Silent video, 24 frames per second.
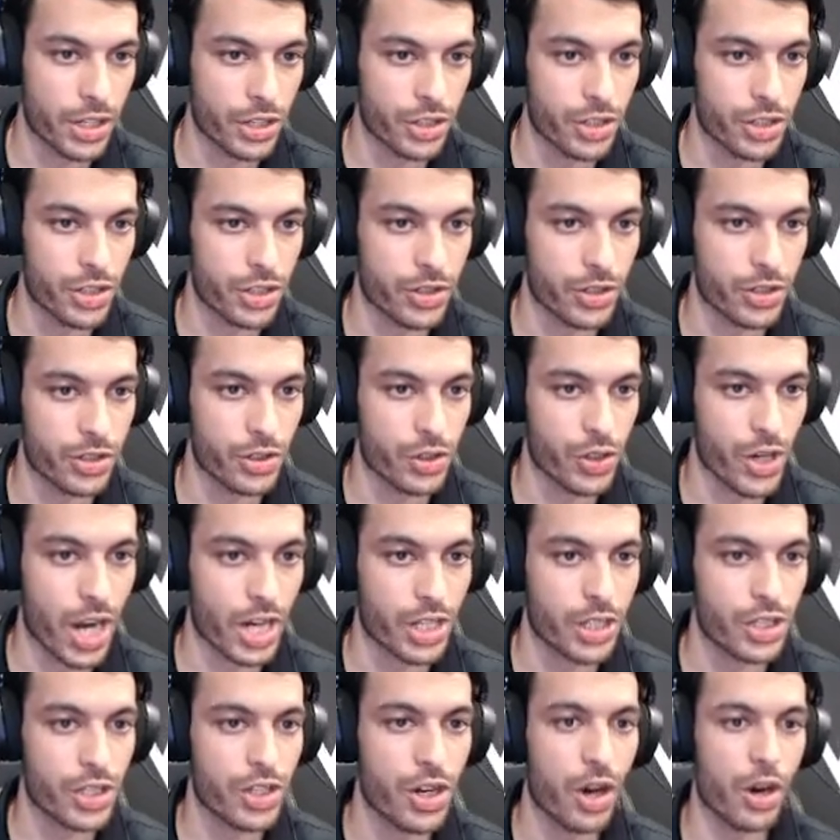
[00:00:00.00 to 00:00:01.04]
and
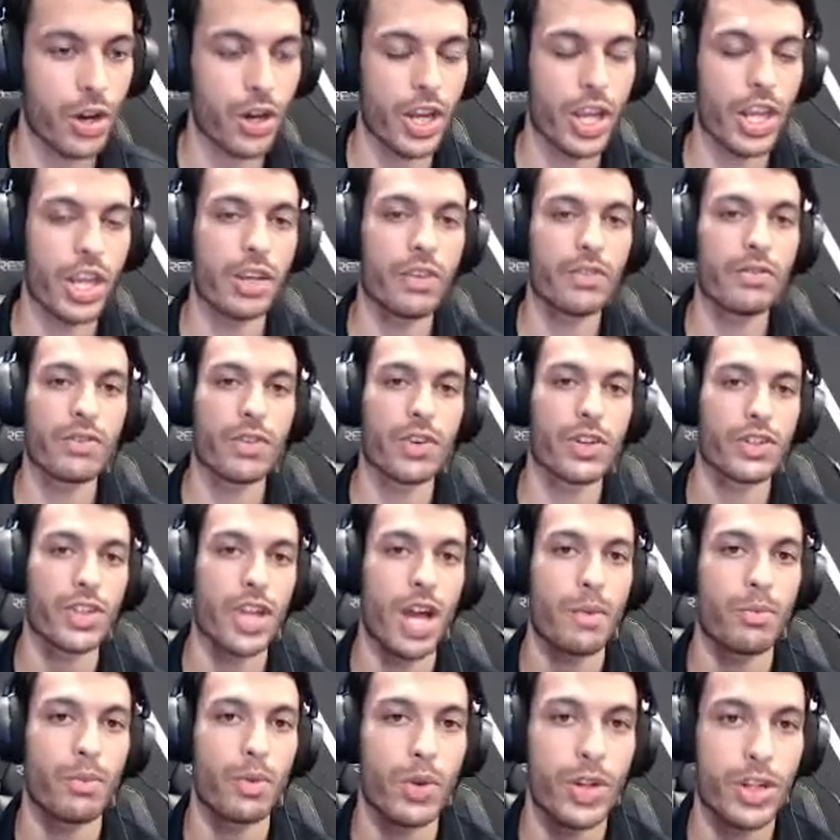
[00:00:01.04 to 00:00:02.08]
subtraction are inverse
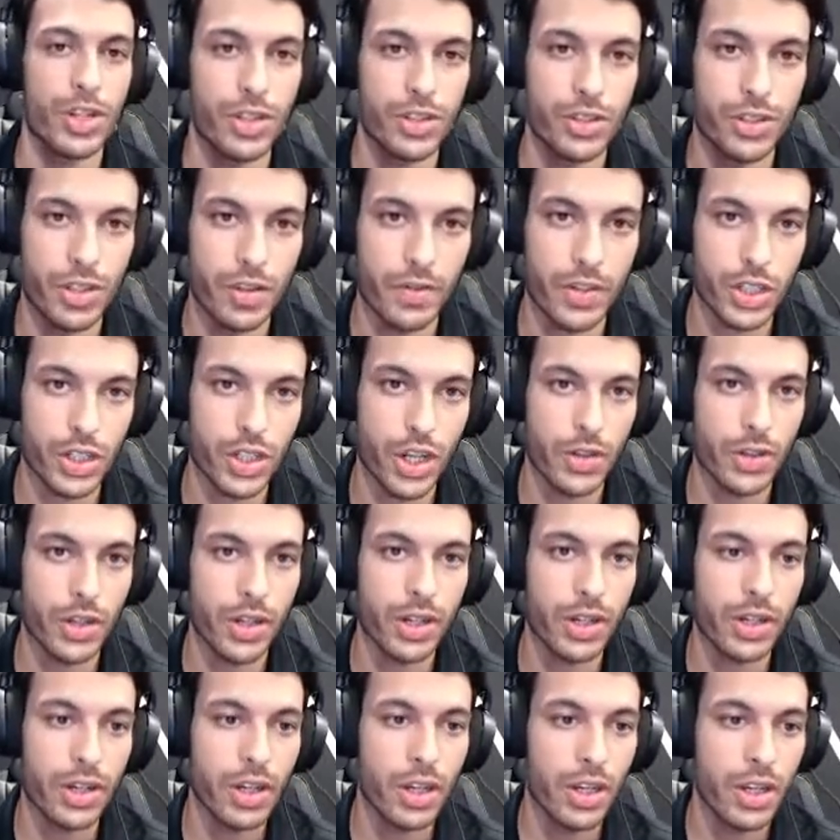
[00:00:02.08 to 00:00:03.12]
operations of each other,
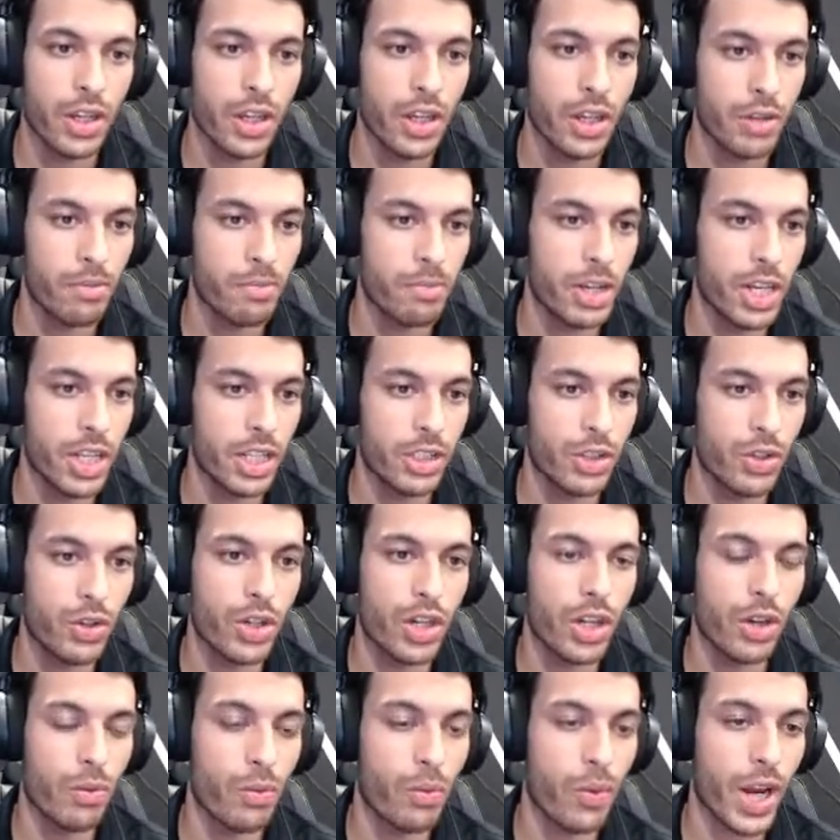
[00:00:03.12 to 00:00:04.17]
meaning you
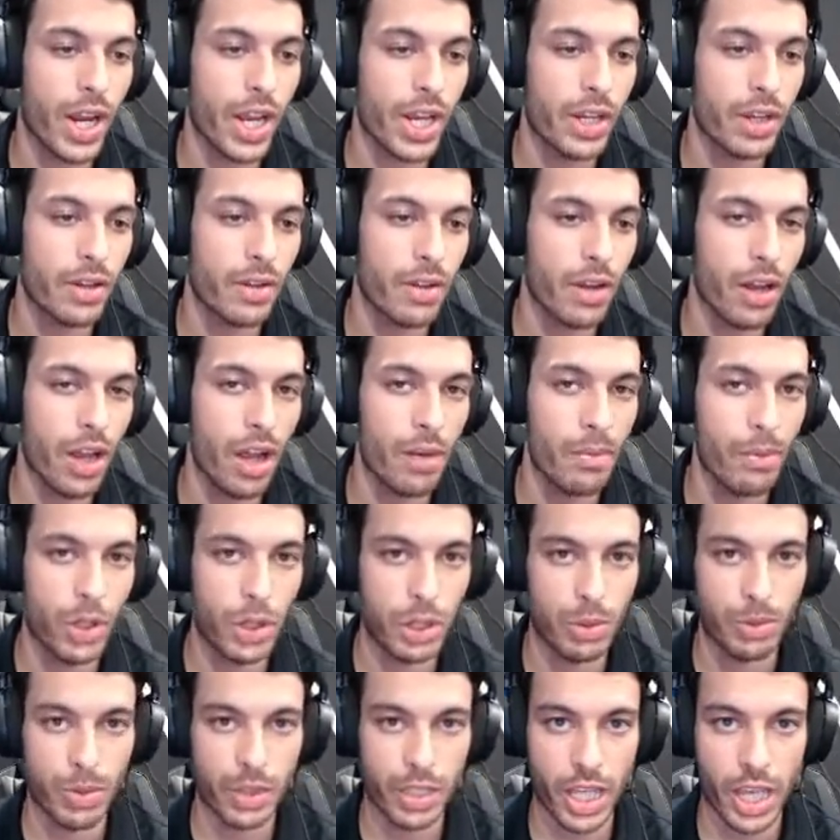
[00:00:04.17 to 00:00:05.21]
can write a
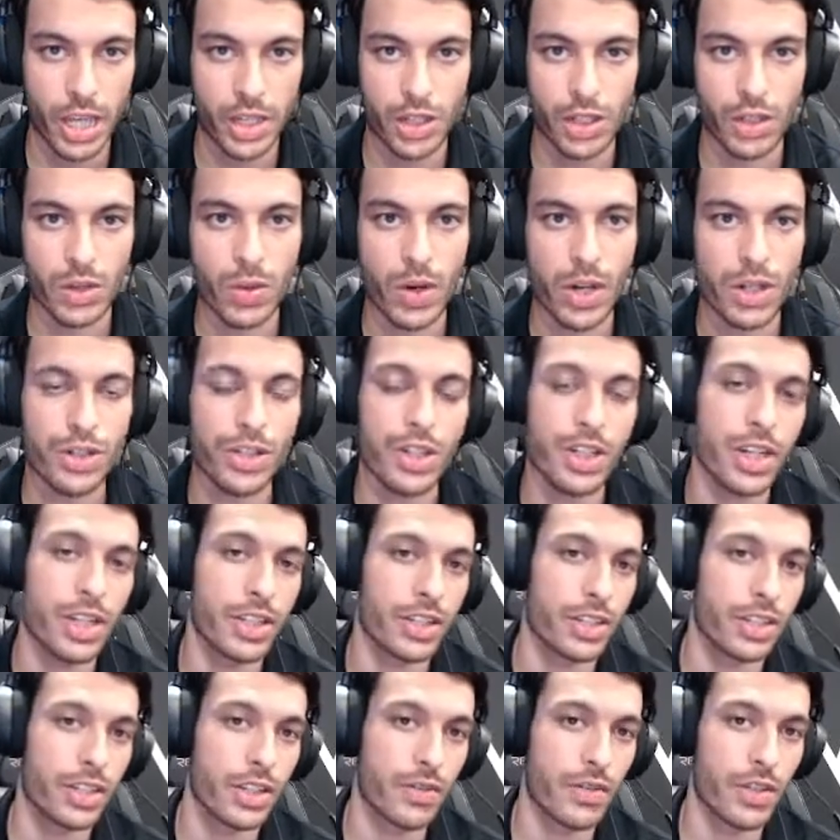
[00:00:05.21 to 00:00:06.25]
multiplication question as a
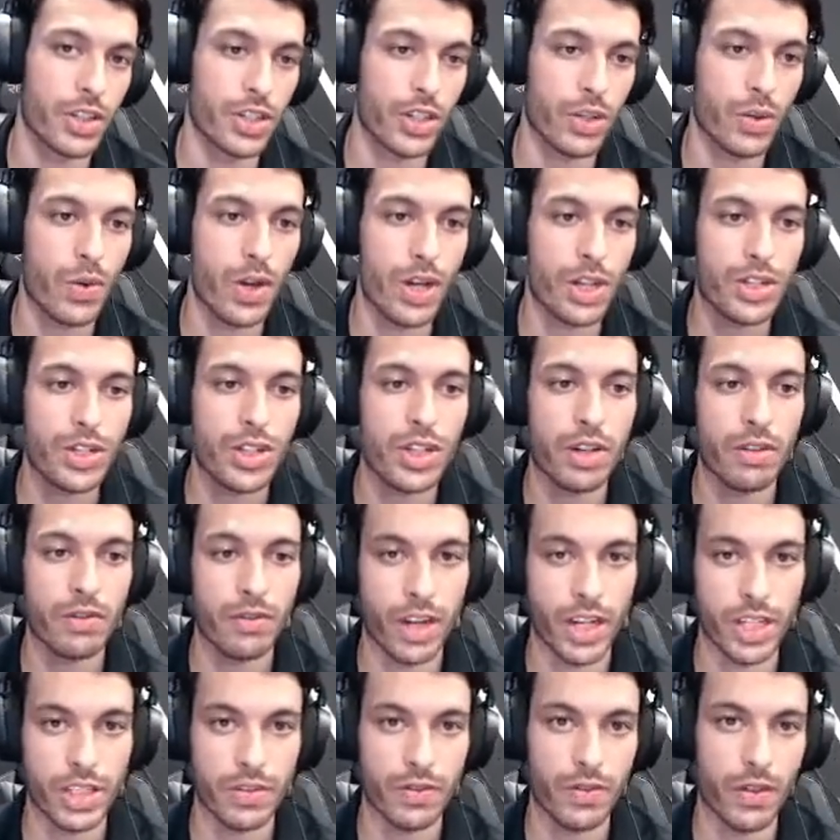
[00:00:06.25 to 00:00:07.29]
division question and
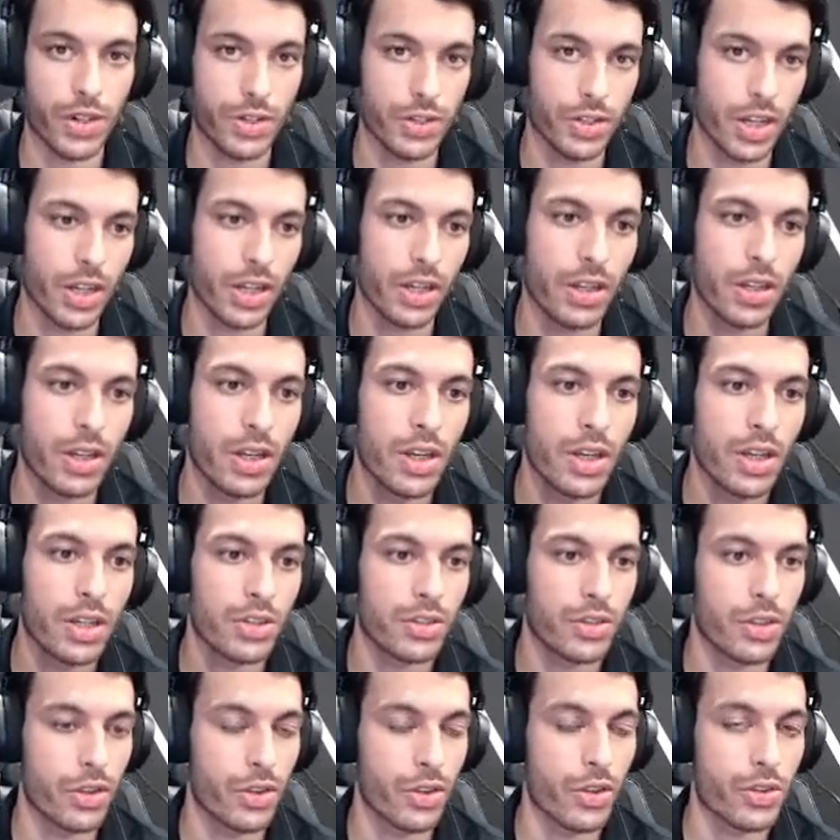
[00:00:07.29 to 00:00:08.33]
vice versa. So
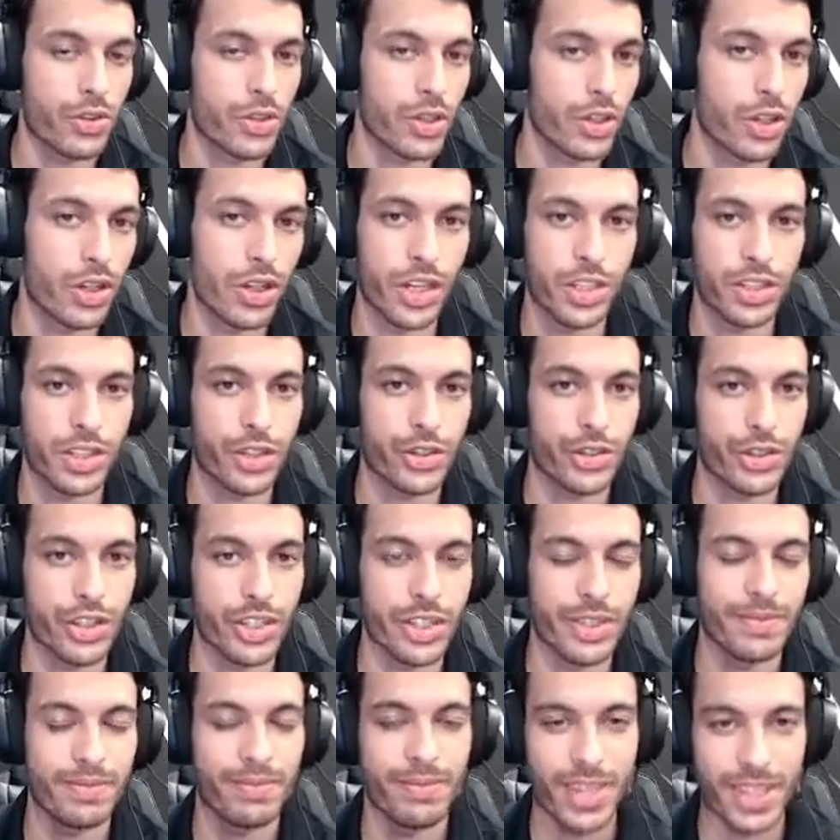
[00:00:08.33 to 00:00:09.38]
those are essentially
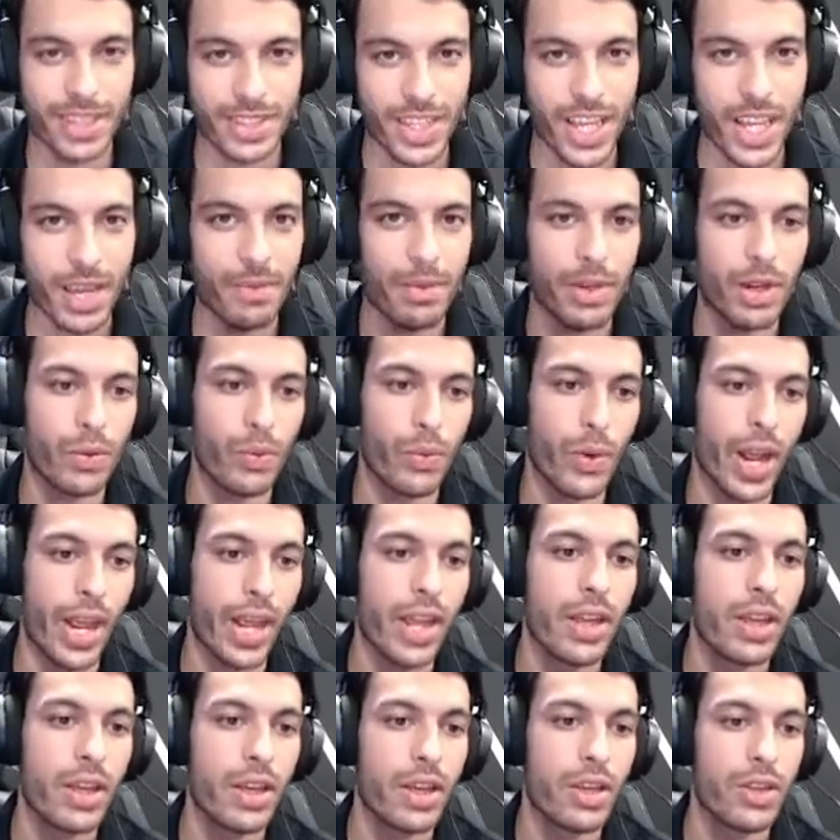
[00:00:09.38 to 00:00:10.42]
the same in a way,
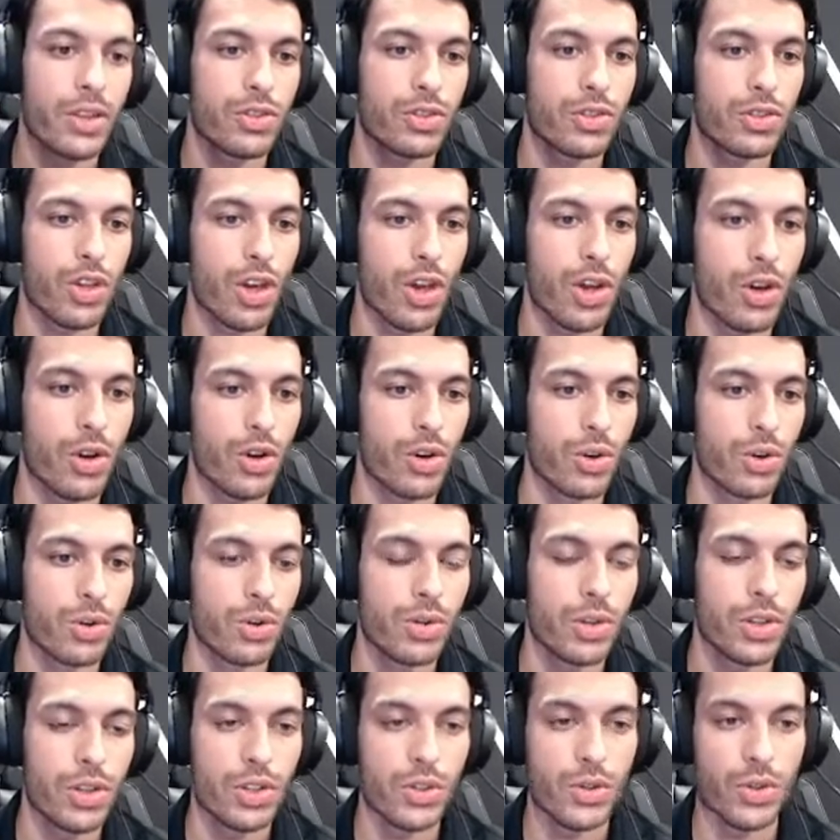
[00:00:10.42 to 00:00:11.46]
so
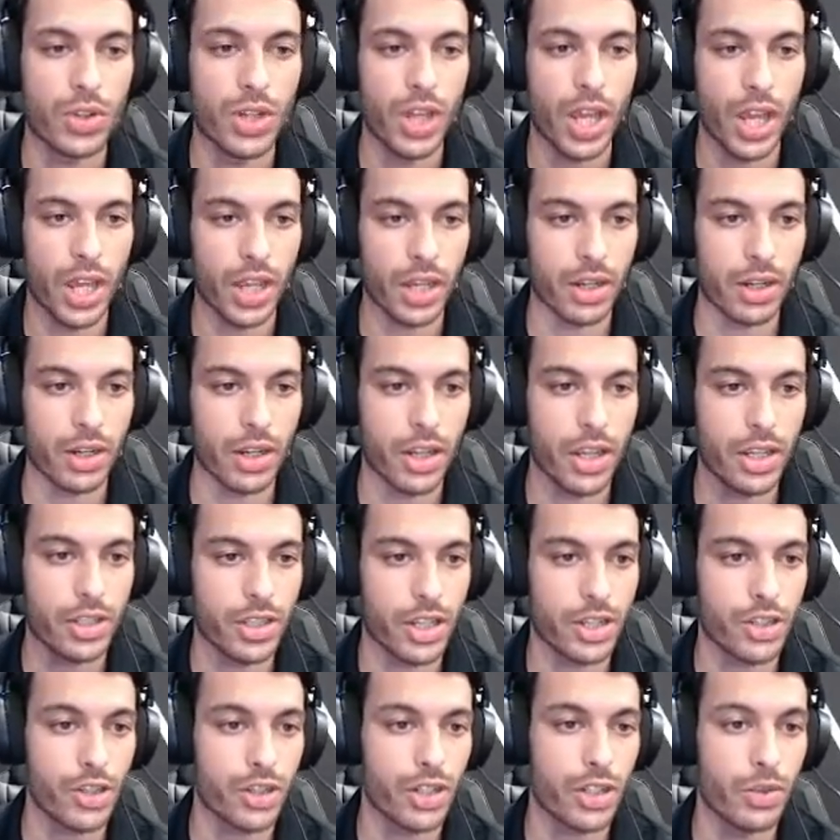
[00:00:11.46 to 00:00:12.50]
you can
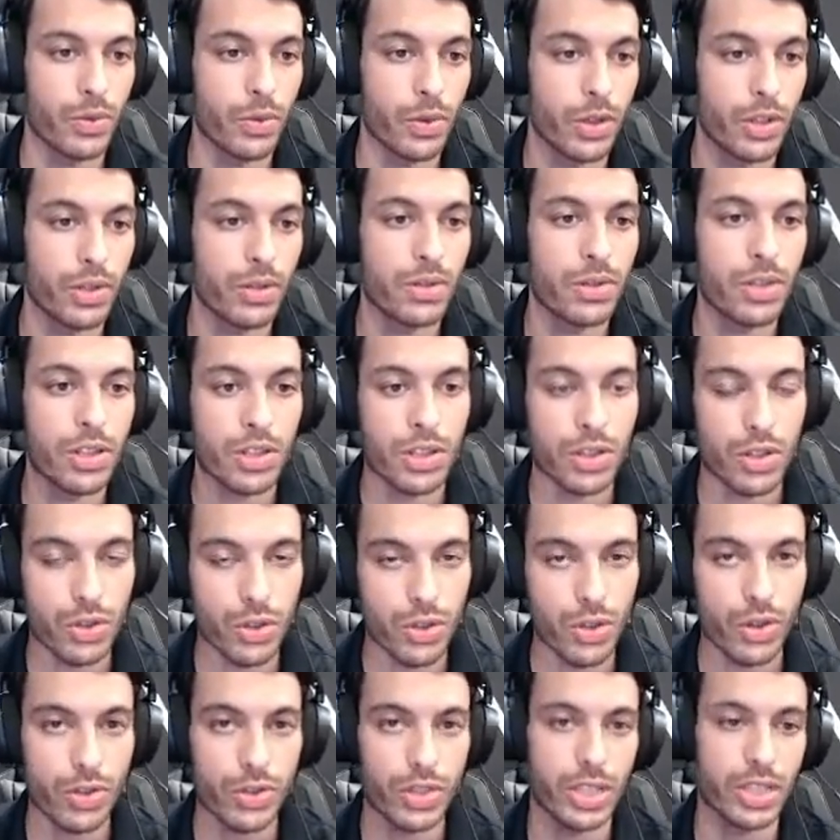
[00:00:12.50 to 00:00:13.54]
essentially would do
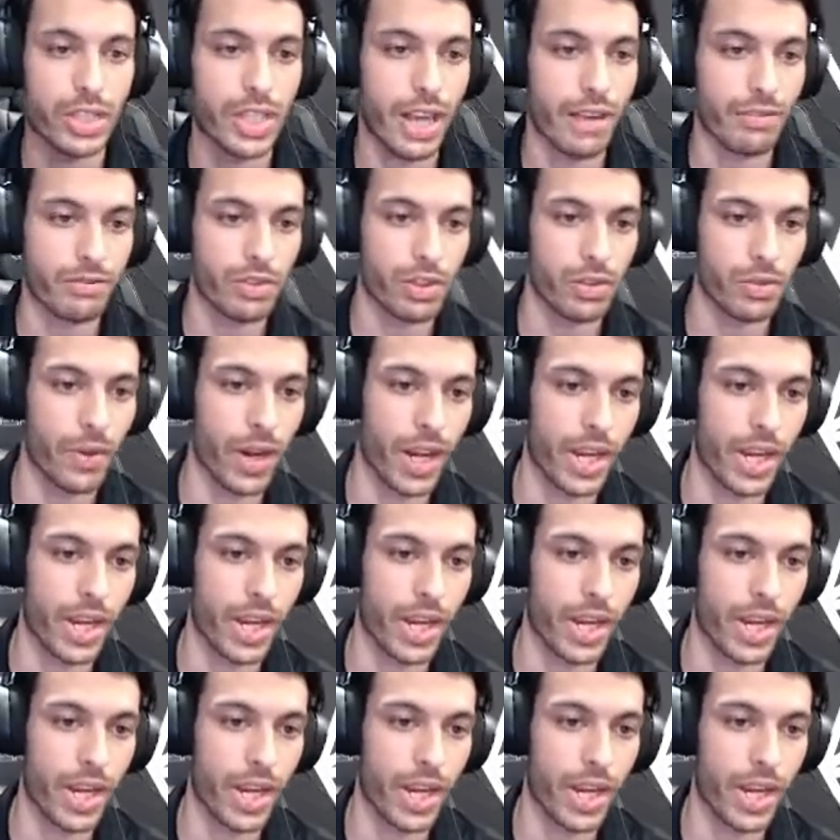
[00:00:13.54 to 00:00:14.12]
those left to right.